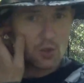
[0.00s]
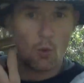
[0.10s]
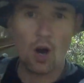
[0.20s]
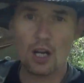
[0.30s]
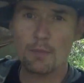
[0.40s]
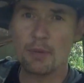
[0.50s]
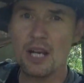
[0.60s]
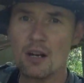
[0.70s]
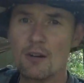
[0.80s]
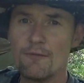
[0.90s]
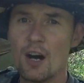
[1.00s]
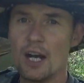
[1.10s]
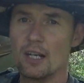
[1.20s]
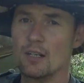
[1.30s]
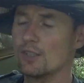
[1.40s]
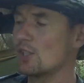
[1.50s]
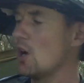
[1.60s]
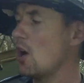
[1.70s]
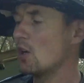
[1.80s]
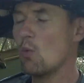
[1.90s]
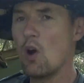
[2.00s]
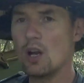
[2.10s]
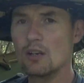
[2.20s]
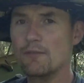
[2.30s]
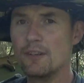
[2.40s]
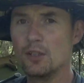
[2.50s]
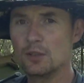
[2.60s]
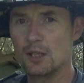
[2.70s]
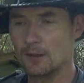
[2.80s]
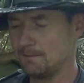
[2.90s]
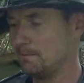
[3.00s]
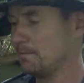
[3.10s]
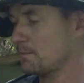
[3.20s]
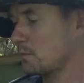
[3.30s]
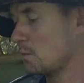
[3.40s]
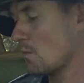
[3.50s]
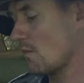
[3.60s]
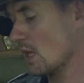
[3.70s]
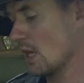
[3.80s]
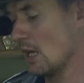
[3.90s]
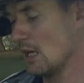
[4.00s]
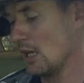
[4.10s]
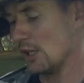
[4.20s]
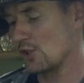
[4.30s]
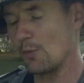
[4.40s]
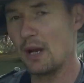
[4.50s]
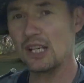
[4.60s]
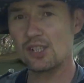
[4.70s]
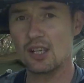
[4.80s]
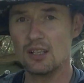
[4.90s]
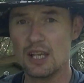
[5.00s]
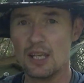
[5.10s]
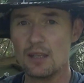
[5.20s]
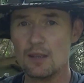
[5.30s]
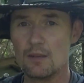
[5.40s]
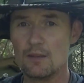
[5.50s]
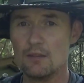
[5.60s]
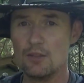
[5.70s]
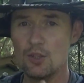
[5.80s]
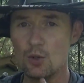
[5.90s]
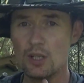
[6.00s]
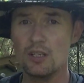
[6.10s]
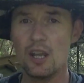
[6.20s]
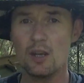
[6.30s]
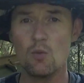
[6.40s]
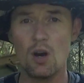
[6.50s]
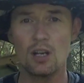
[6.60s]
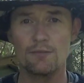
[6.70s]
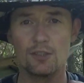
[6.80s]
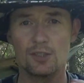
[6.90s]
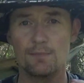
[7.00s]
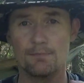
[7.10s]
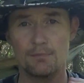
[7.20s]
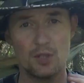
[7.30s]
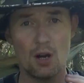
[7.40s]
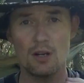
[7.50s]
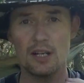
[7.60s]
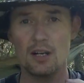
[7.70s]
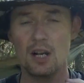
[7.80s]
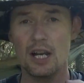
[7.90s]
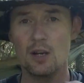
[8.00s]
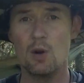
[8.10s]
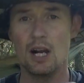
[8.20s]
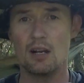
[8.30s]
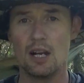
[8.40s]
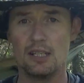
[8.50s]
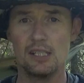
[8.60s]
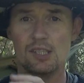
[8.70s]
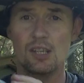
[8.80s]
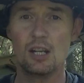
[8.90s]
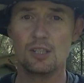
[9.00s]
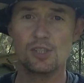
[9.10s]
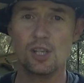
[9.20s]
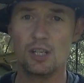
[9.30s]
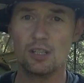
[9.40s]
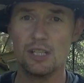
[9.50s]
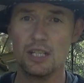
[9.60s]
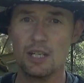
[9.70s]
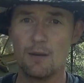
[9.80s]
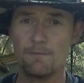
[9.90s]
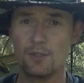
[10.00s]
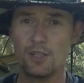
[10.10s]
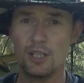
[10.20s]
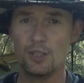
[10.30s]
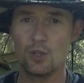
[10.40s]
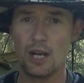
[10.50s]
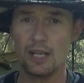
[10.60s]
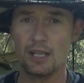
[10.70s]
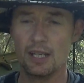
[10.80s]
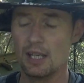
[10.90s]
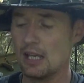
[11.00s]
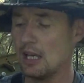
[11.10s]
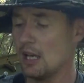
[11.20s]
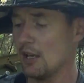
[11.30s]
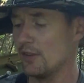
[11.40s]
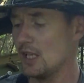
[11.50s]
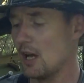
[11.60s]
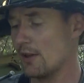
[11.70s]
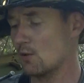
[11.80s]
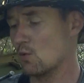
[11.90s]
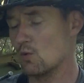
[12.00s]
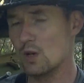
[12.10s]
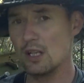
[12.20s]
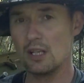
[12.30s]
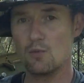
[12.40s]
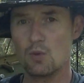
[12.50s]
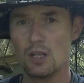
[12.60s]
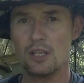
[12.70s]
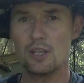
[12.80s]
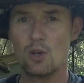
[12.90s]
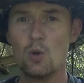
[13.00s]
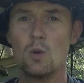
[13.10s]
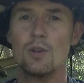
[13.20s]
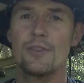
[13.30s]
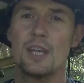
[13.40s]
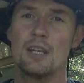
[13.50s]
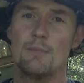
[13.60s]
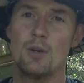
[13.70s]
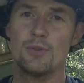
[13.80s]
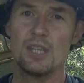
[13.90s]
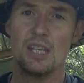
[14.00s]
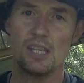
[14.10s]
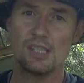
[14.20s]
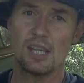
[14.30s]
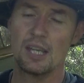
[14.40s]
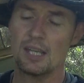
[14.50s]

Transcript: a water purifier, it's not a water filter. So basically, you can take water for darn near anywhere and this sucker's going to clean it up for you to drink. The other really cool thing about these,